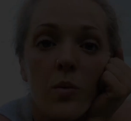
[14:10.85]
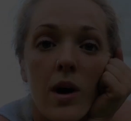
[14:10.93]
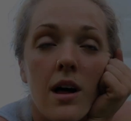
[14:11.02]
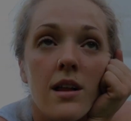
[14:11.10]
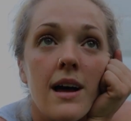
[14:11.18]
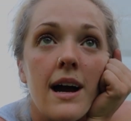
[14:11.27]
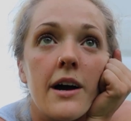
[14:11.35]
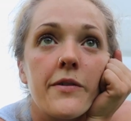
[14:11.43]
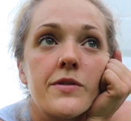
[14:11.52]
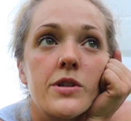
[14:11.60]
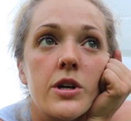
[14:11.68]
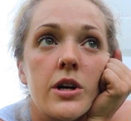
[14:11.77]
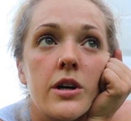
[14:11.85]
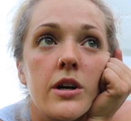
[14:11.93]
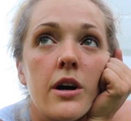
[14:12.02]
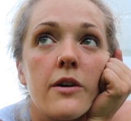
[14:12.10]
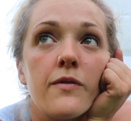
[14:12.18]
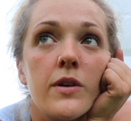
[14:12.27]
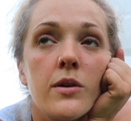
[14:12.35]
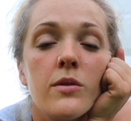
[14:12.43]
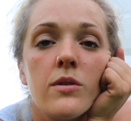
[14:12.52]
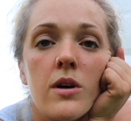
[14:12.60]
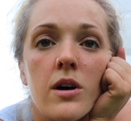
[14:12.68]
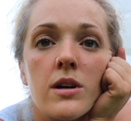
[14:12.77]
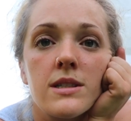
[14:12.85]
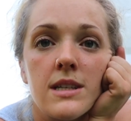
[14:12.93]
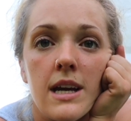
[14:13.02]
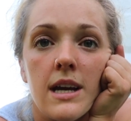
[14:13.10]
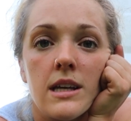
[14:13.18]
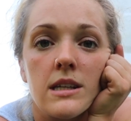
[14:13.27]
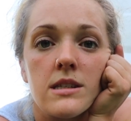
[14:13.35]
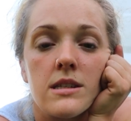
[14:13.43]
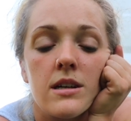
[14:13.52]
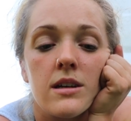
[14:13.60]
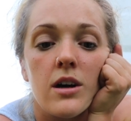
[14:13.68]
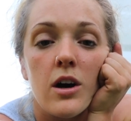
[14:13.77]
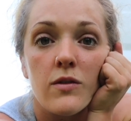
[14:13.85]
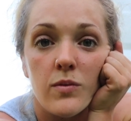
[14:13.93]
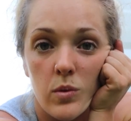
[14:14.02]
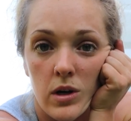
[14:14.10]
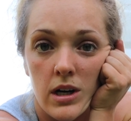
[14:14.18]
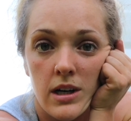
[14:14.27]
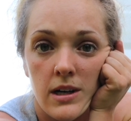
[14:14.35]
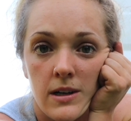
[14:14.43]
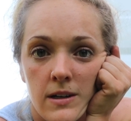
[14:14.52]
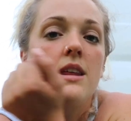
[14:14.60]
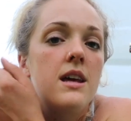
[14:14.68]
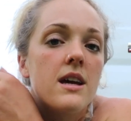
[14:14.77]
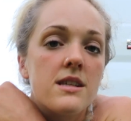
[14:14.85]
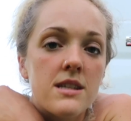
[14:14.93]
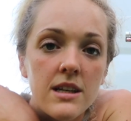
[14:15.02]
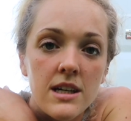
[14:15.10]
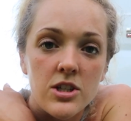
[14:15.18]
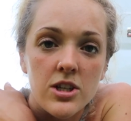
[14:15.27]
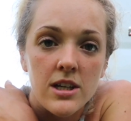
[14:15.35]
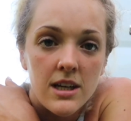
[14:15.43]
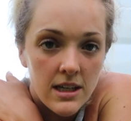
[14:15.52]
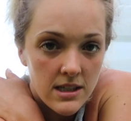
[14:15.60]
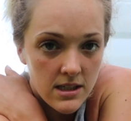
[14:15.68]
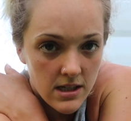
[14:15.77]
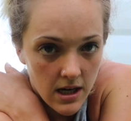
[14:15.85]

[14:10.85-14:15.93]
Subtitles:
Well, after a few long days of work, the insulation is